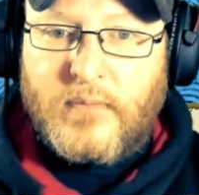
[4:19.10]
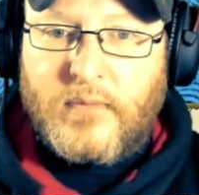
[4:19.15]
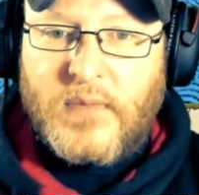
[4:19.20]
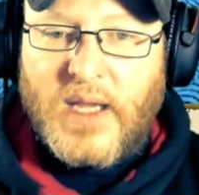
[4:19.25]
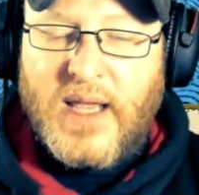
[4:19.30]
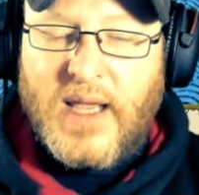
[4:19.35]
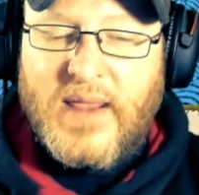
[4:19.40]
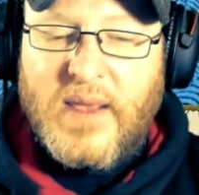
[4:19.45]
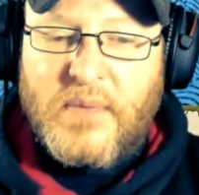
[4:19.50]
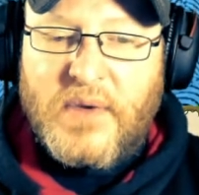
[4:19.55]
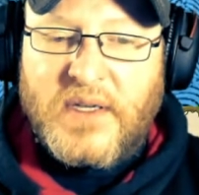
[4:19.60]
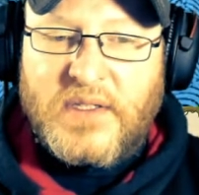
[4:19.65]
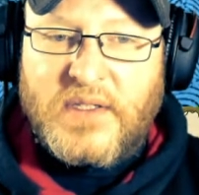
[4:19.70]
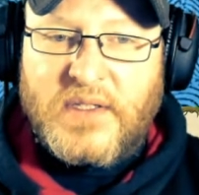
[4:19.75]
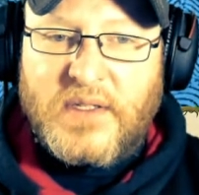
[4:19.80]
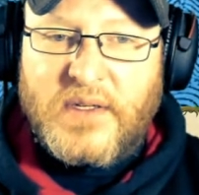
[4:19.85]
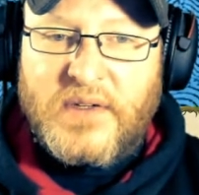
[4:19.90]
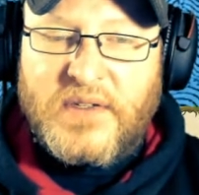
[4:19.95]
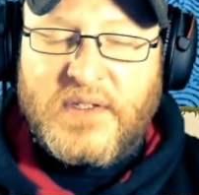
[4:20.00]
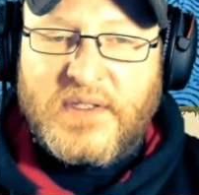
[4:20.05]
And then we can
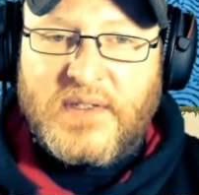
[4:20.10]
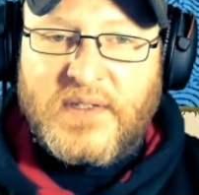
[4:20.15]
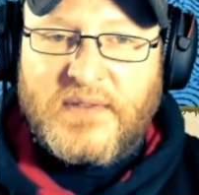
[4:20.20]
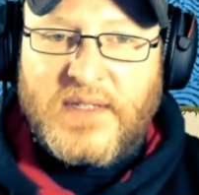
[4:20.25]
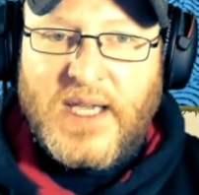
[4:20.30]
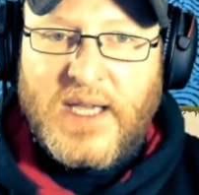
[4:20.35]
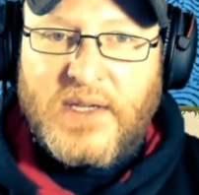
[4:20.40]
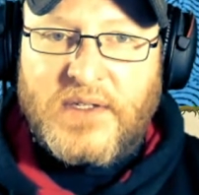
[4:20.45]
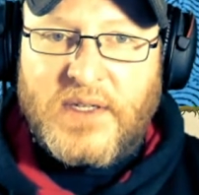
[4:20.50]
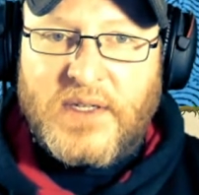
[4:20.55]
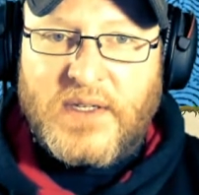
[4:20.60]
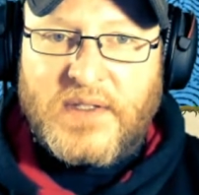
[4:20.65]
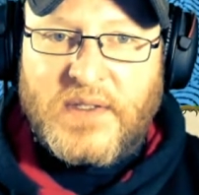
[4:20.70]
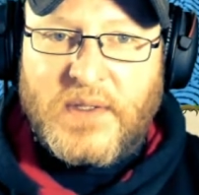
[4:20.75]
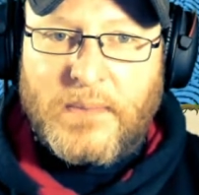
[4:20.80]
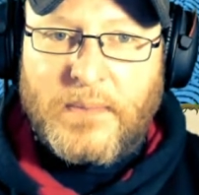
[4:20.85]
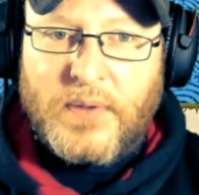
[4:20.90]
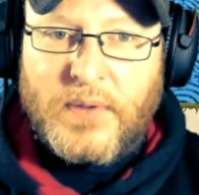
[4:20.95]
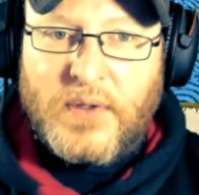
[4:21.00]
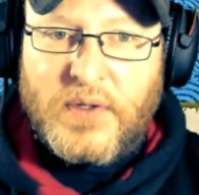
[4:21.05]
Delusions of Danger
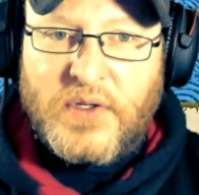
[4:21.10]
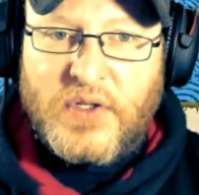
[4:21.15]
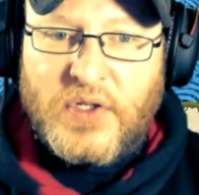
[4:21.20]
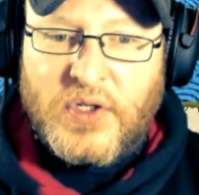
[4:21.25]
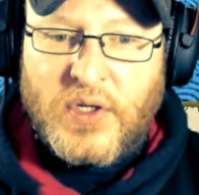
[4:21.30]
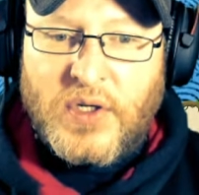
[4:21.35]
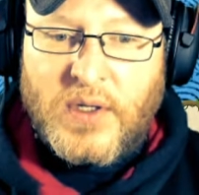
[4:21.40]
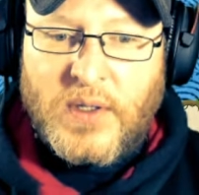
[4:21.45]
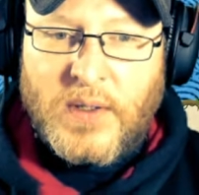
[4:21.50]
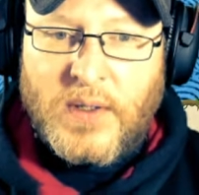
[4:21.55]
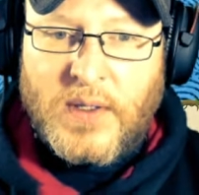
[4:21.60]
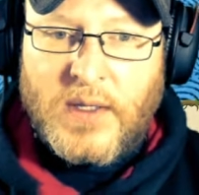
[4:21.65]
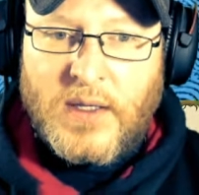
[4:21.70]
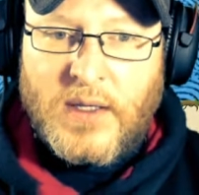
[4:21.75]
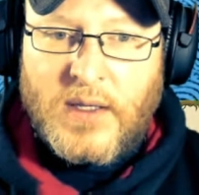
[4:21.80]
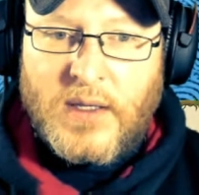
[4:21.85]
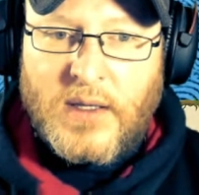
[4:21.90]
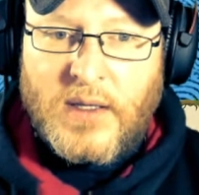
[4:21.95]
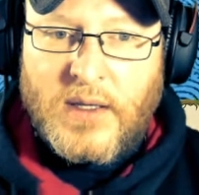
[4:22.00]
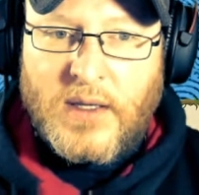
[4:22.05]
to push
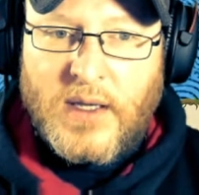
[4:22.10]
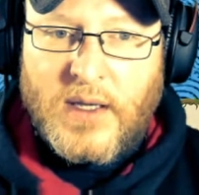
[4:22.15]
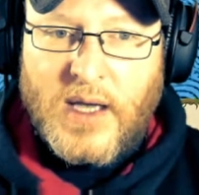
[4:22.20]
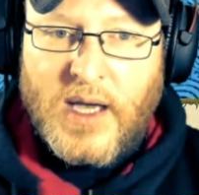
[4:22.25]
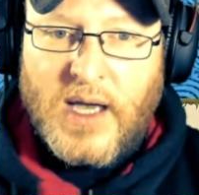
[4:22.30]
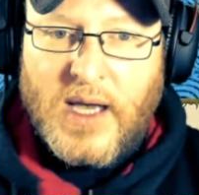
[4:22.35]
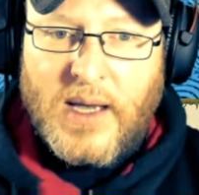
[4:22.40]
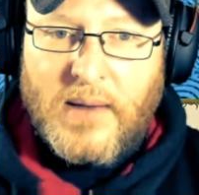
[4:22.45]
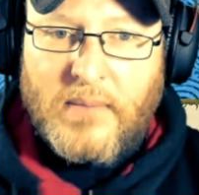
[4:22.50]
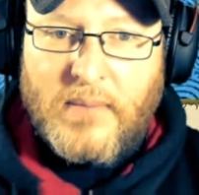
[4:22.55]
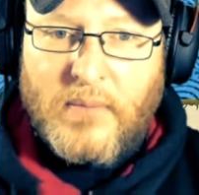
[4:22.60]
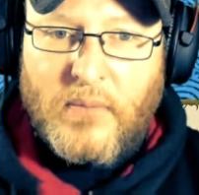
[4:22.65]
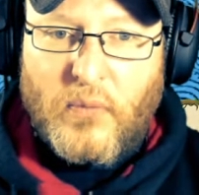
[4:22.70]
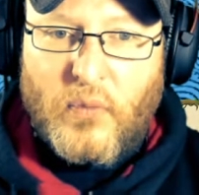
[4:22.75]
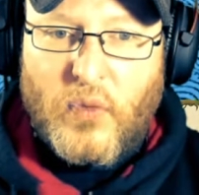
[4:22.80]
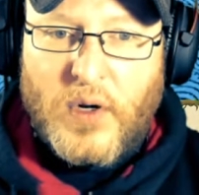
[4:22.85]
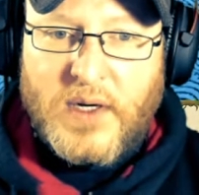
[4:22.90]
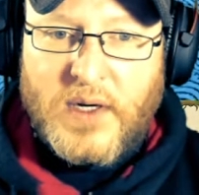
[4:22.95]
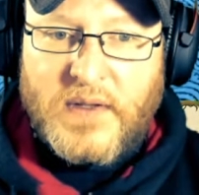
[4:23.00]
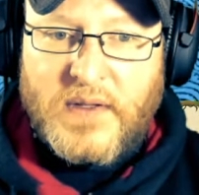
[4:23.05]

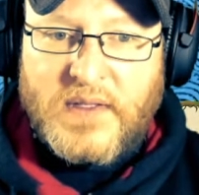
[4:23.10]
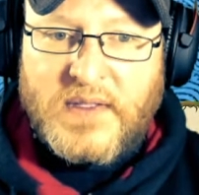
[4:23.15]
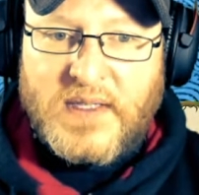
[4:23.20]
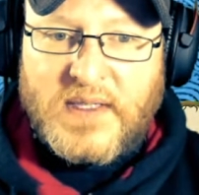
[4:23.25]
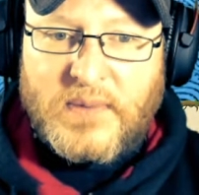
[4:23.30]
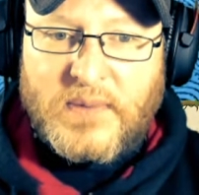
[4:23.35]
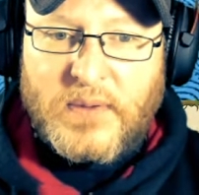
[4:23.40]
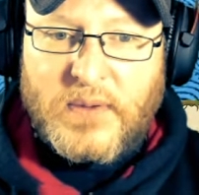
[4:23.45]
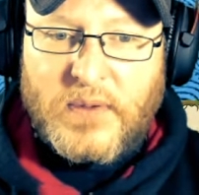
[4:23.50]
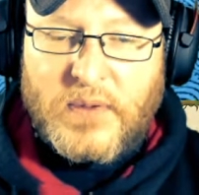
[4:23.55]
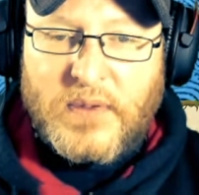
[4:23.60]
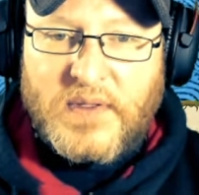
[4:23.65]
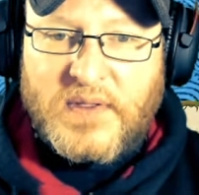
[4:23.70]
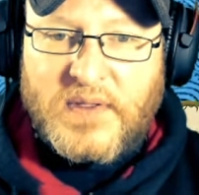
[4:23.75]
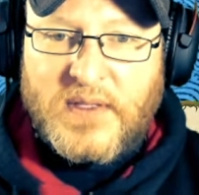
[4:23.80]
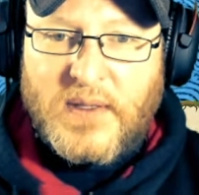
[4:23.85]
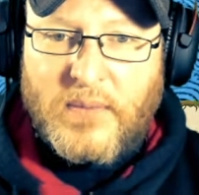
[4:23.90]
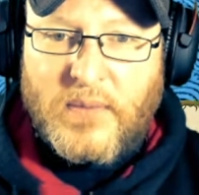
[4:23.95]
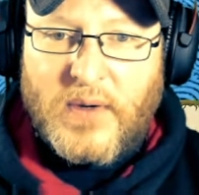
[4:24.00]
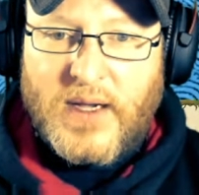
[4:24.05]
one of these
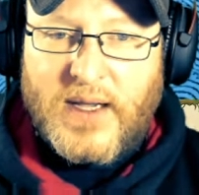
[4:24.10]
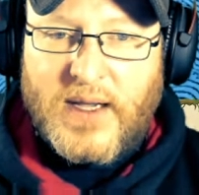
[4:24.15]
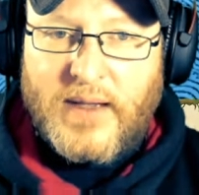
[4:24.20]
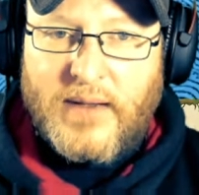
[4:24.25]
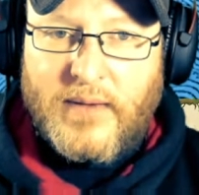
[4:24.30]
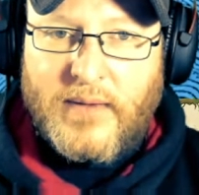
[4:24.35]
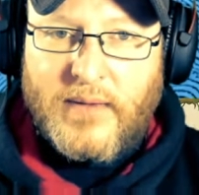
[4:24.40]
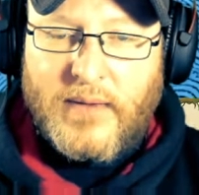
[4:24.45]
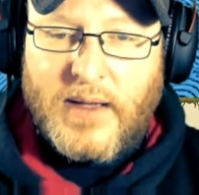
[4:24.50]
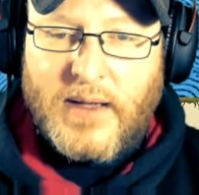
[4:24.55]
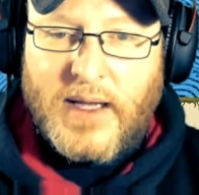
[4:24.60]
explorers somewhere.